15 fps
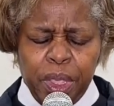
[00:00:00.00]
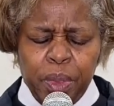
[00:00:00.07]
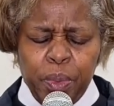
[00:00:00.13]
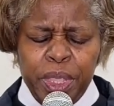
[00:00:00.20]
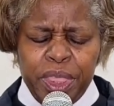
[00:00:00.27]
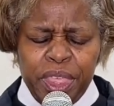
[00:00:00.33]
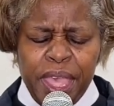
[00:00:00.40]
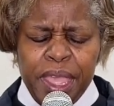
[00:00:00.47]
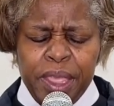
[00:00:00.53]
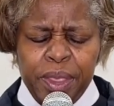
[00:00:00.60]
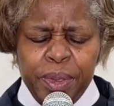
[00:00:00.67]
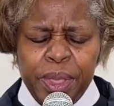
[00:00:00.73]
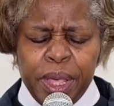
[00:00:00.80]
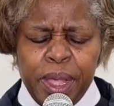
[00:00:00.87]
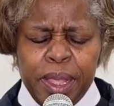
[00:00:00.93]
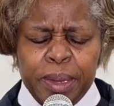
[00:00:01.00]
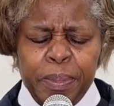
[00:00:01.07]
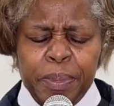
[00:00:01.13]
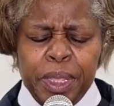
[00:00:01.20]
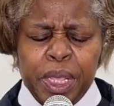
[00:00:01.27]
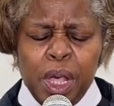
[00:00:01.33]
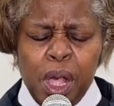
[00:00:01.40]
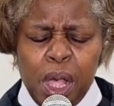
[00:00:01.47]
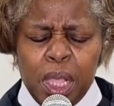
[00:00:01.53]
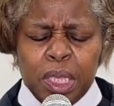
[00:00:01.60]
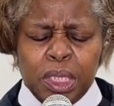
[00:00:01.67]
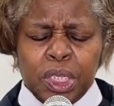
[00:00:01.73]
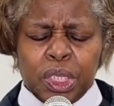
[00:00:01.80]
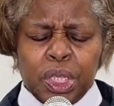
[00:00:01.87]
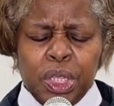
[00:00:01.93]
We thank you, God, because